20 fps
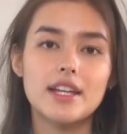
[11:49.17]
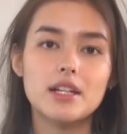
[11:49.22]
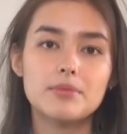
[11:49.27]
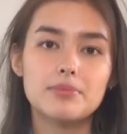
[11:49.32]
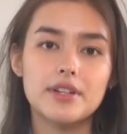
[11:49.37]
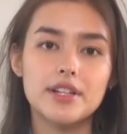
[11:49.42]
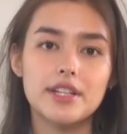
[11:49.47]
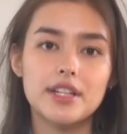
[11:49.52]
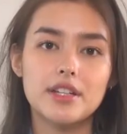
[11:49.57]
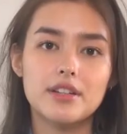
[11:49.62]
they had
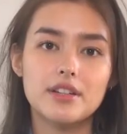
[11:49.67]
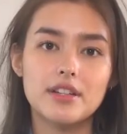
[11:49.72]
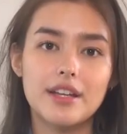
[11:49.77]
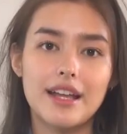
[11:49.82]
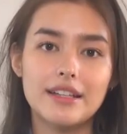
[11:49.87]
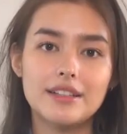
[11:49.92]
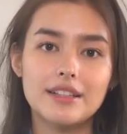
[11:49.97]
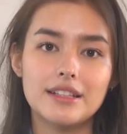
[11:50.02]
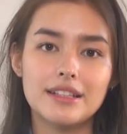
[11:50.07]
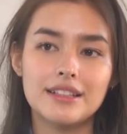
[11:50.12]
a pretty good
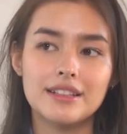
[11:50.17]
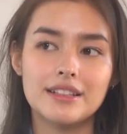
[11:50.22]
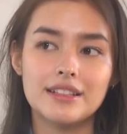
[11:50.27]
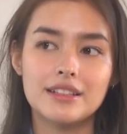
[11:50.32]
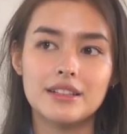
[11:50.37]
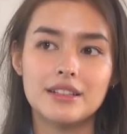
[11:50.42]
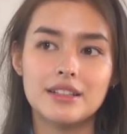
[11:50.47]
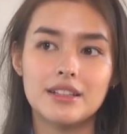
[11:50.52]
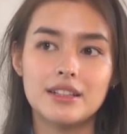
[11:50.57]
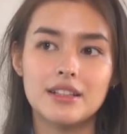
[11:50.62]

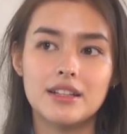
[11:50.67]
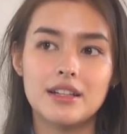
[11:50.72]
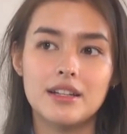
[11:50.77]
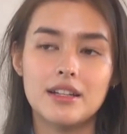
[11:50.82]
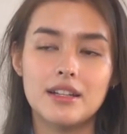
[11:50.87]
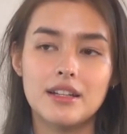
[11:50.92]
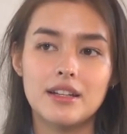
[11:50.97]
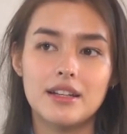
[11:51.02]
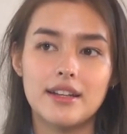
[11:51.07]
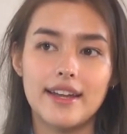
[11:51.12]
ending,
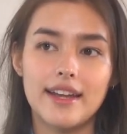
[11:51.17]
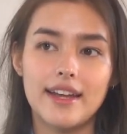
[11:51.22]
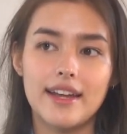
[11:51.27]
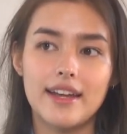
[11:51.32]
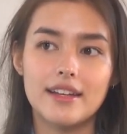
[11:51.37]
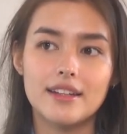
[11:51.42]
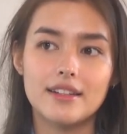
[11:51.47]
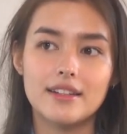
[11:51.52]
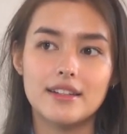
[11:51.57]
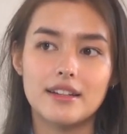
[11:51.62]

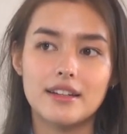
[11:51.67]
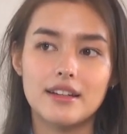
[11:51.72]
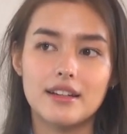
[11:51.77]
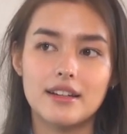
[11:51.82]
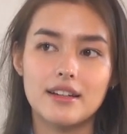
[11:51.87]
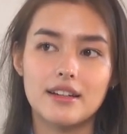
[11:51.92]
and